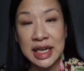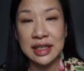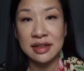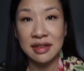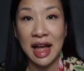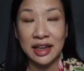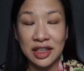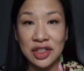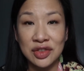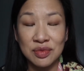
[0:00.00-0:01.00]
and that
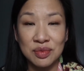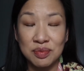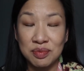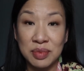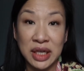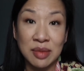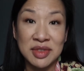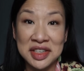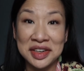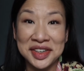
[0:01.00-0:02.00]
can become
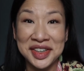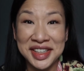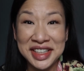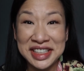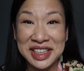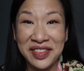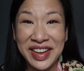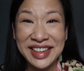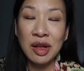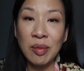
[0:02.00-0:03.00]
cynical a little
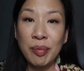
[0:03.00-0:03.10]
bit.